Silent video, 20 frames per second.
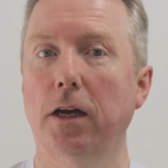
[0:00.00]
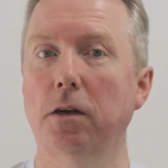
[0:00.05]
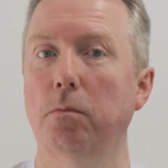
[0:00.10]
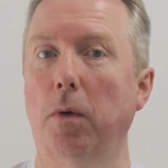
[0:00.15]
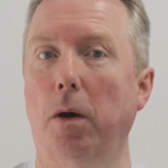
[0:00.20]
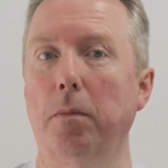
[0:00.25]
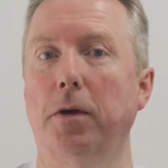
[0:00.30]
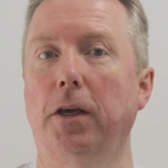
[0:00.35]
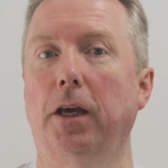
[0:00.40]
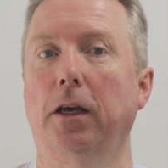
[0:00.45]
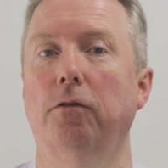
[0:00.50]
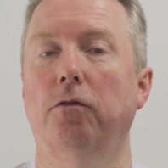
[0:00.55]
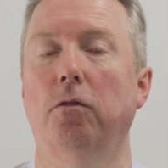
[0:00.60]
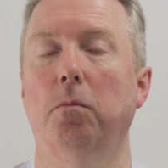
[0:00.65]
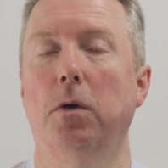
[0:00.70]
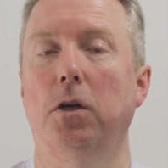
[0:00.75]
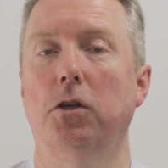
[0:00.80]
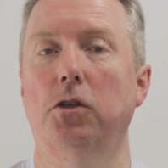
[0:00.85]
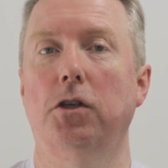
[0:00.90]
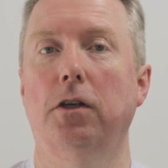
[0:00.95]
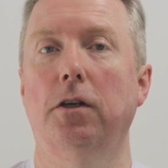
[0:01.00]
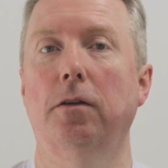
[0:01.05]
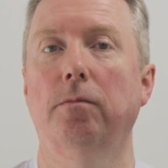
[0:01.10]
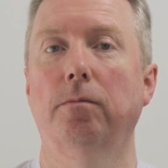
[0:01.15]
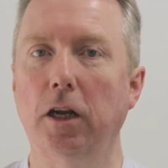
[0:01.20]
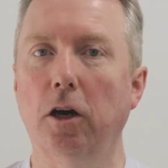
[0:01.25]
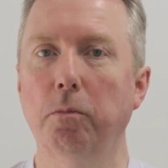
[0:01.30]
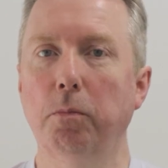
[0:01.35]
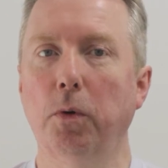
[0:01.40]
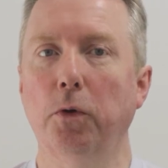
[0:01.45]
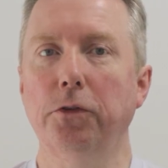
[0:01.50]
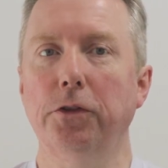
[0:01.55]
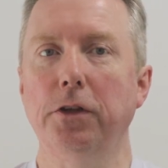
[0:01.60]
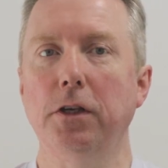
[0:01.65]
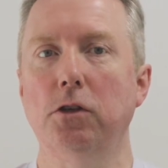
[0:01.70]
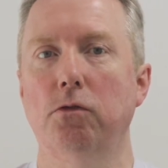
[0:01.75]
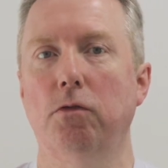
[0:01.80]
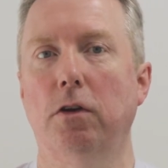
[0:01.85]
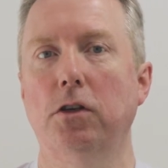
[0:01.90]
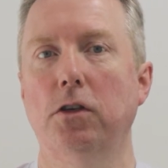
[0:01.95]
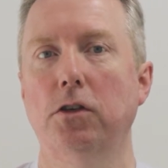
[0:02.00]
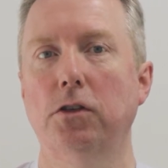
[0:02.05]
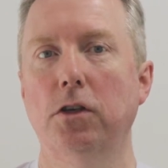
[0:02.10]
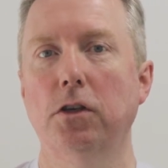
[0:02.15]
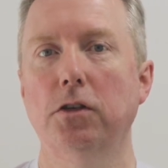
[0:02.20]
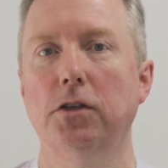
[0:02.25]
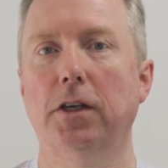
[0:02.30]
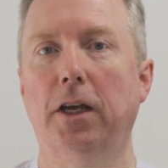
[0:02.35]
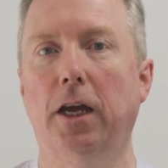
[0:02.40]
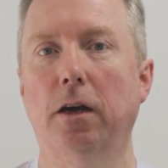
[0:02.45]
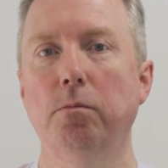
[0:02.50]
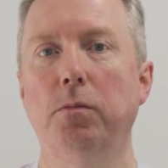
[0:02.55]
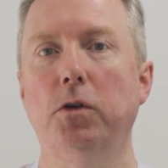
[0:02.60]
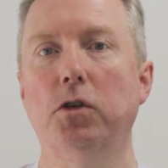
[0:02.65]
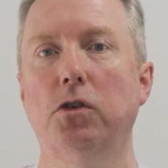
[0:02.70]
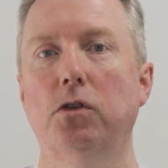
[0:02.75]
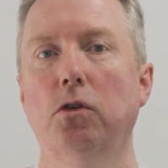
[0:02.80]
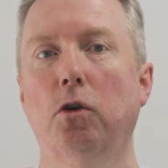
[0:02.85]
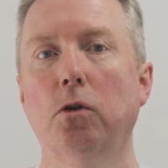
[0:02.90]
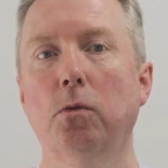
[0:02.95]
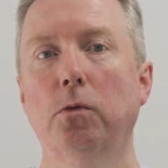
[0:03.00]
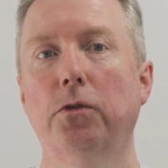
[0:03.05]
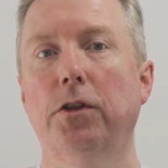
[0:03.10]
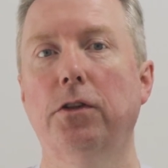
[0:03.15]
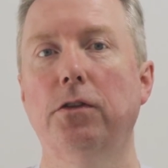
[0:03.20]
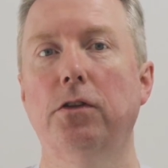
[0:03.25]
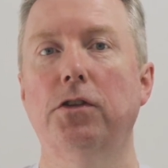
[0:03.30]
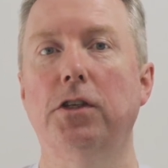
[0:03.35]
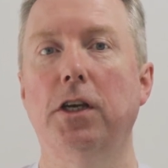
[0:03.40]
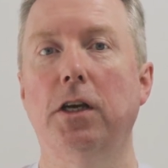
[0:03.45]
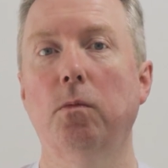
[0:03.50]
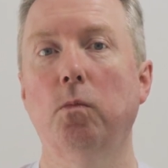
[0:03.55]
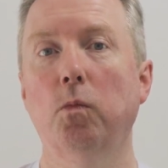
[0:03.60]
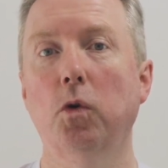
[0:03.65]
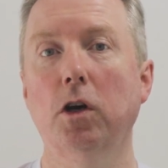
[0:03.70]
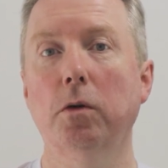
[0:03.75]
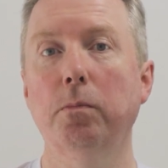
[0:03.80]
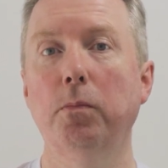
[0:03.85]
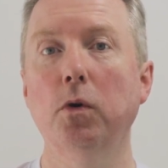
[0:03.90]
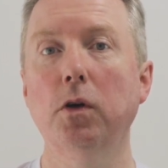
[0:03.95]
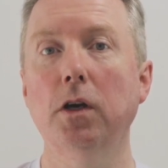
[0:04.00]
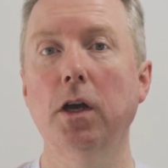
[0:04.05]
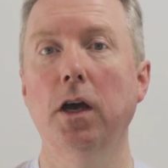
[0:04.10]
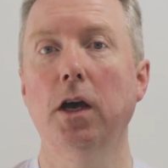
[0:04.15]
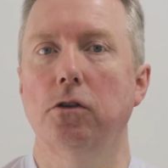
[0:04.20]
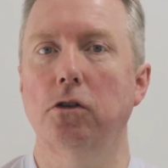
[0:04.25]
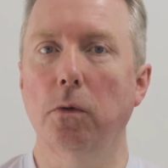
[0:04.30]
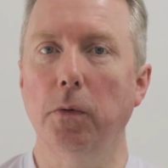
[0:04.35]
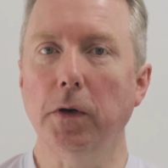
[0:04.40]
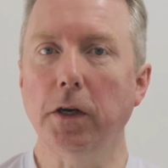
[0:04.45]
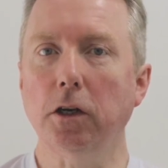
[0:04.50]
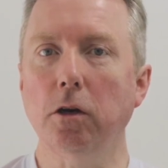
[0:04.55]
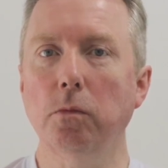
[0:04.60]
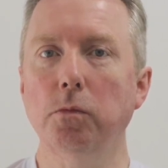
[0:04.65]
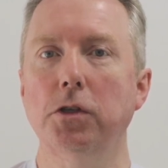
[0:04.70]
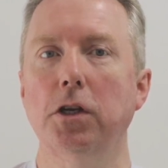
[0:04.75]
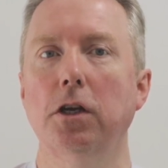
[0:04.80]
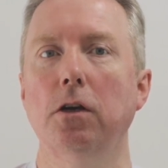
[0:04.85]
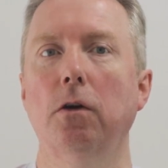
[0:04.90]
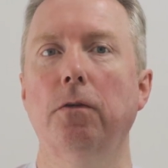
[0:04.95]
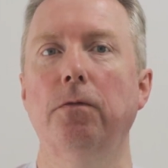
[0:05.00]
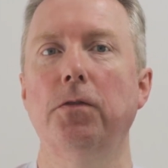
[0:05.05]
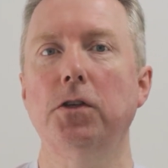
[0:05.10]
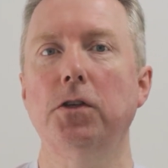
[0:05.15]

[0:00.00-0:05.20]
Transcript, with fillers: and mapping information. Now both these registers can be stored within the same workbook, so when it comes to your